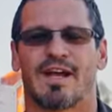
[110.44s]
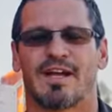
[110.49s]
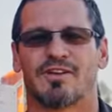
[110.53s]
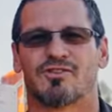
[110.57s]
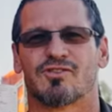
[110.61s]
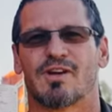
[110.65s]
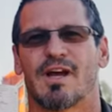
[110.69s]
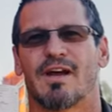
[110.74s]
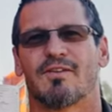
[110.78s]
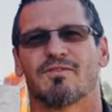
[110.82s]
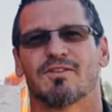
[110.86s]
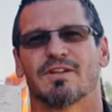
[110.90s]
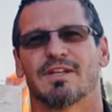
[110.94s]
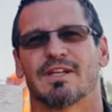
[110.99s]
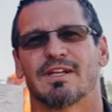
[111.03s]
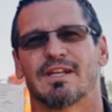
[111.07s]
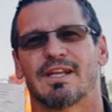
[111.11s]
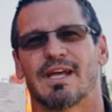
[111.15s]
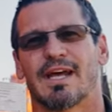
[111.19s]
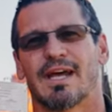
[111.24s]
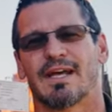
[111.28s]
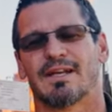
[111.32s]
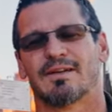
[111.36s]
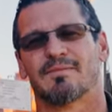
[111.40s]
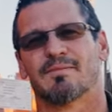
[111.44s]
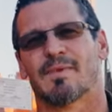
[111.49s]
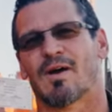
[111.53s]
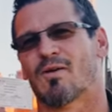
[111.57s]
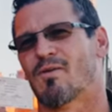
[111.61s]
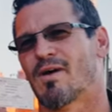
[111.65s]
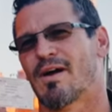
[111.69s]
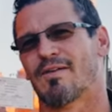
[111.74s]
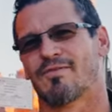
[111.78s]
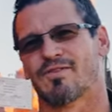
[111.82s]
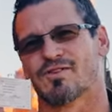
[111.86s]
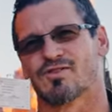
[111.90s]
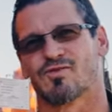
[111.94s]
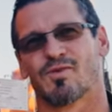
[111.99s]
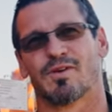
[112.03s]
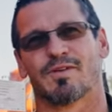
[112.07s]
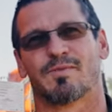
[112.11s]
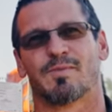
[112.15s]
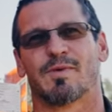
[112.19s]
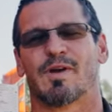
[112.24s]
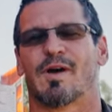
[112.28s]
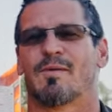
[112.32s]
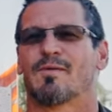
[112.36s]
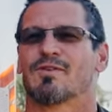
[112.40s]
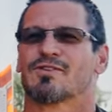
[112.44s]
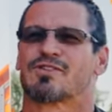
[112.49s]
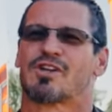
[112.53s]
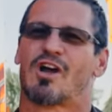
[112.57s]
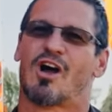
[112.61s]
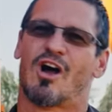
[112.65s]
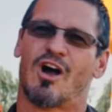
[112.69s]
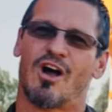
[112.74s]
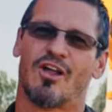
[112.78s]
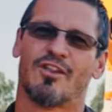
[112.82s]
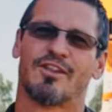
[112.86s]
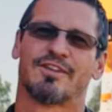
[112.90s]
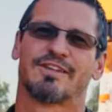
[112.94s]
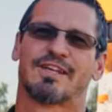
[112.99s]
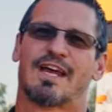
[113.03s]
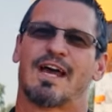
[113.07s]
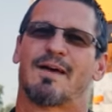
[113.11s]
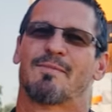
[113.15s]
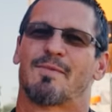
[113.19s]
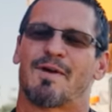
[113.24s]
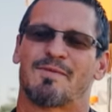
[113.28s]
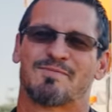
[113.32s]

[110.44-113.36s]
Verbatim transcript: I travel in that. My wife is with me almost all the time.